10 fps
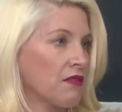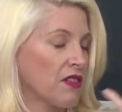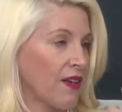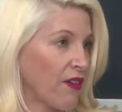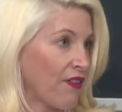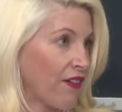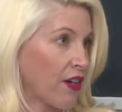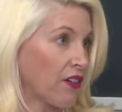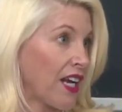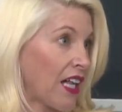seven thousand five
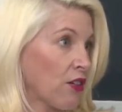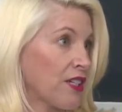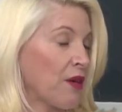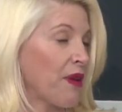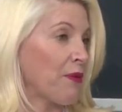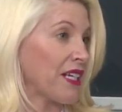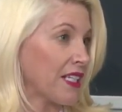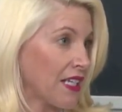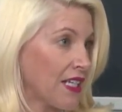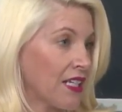hundred dollars down payment
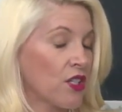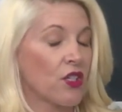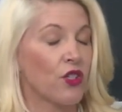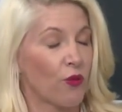assistance.